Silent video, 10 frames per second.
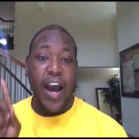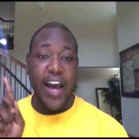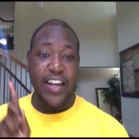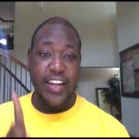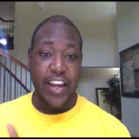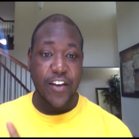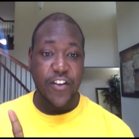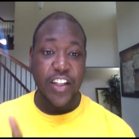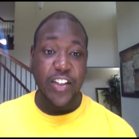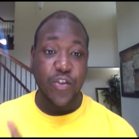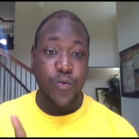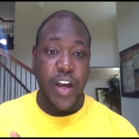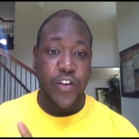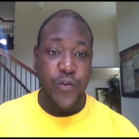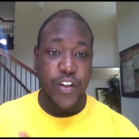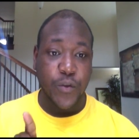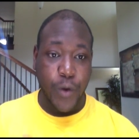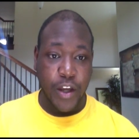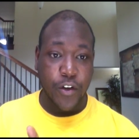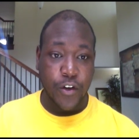I inherently do not trust
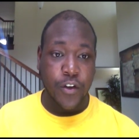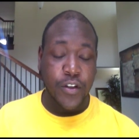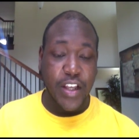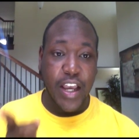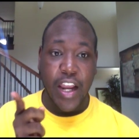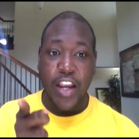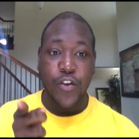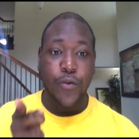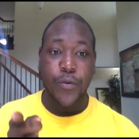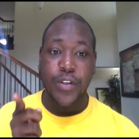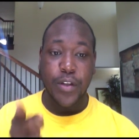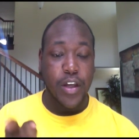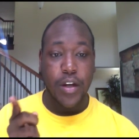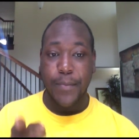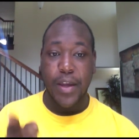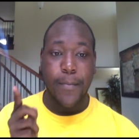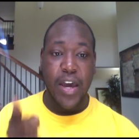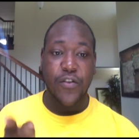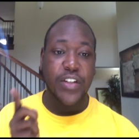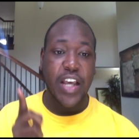white girls, and I knew it was gonna be a
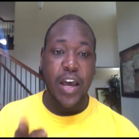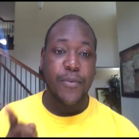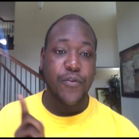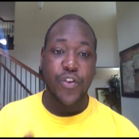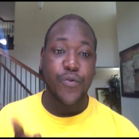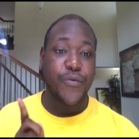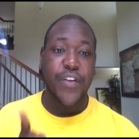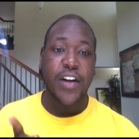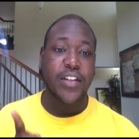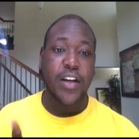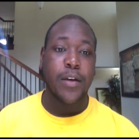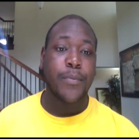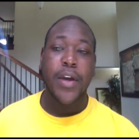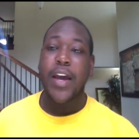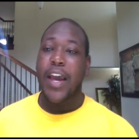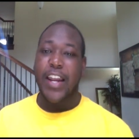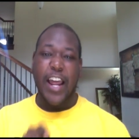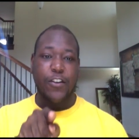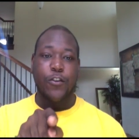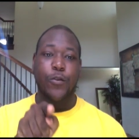matter of time before you fucked up. And
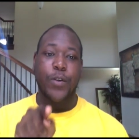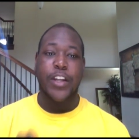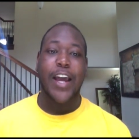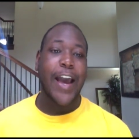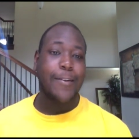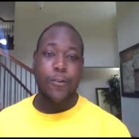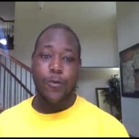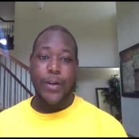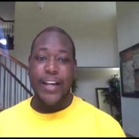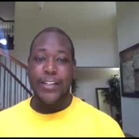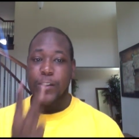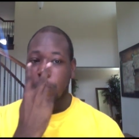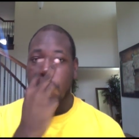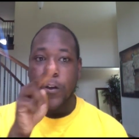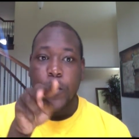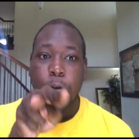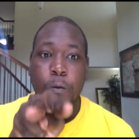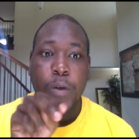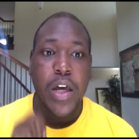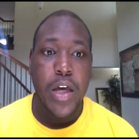I knew it. I knew it. I saw you
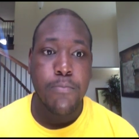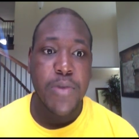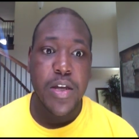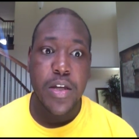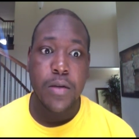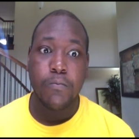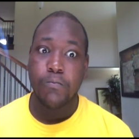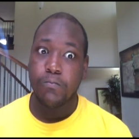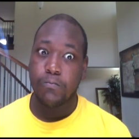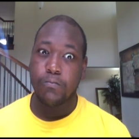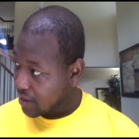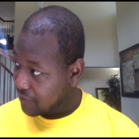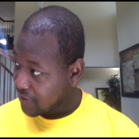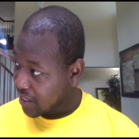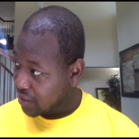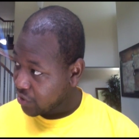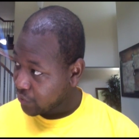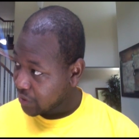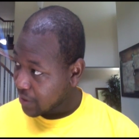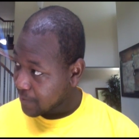coming. If they
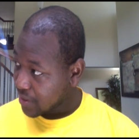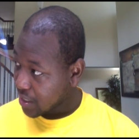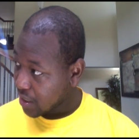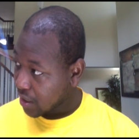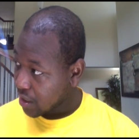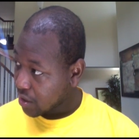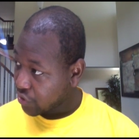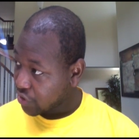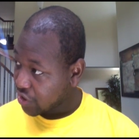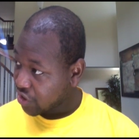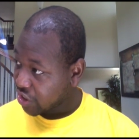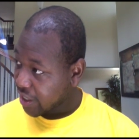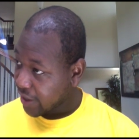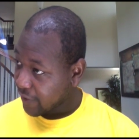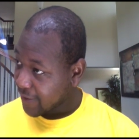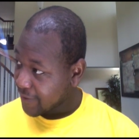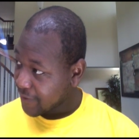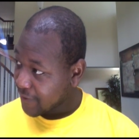do something to the sheriff,